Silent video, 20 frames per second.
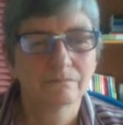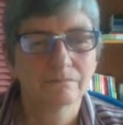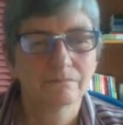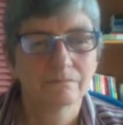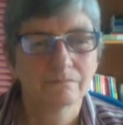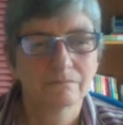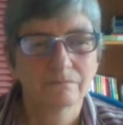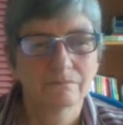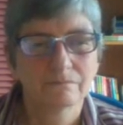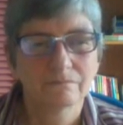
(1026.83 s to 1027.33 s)

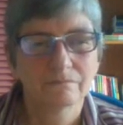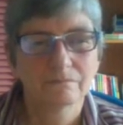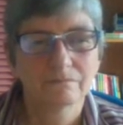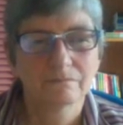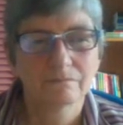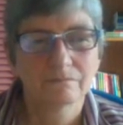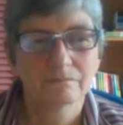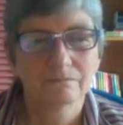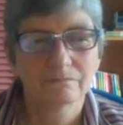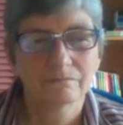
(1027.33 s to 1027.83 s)

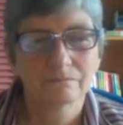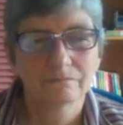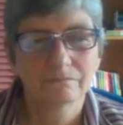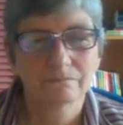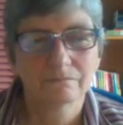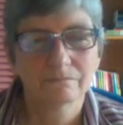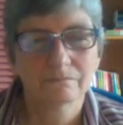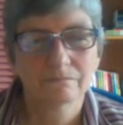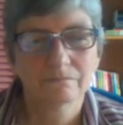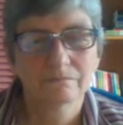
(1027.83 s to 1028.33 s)

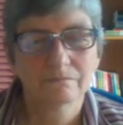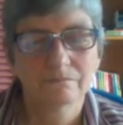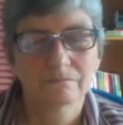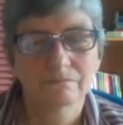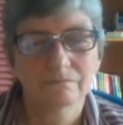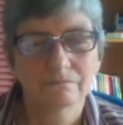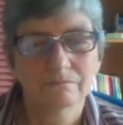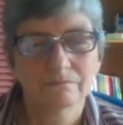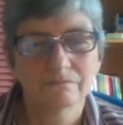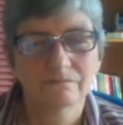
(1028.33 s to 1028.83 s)

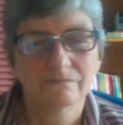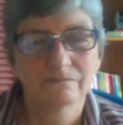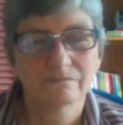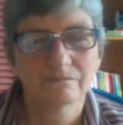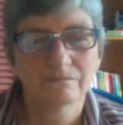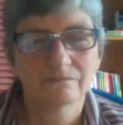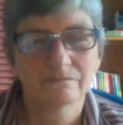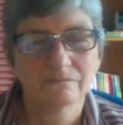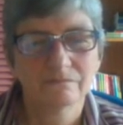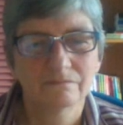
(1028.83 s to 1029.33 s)

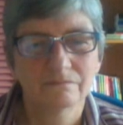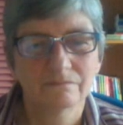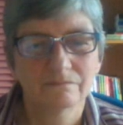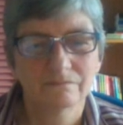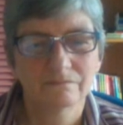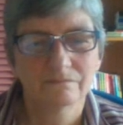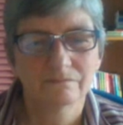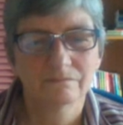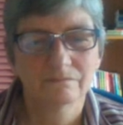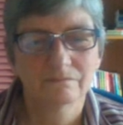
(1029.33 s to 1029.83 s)

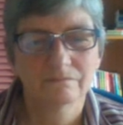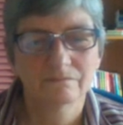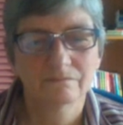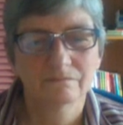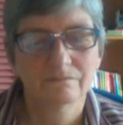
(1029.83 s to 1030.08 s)
(not speaking)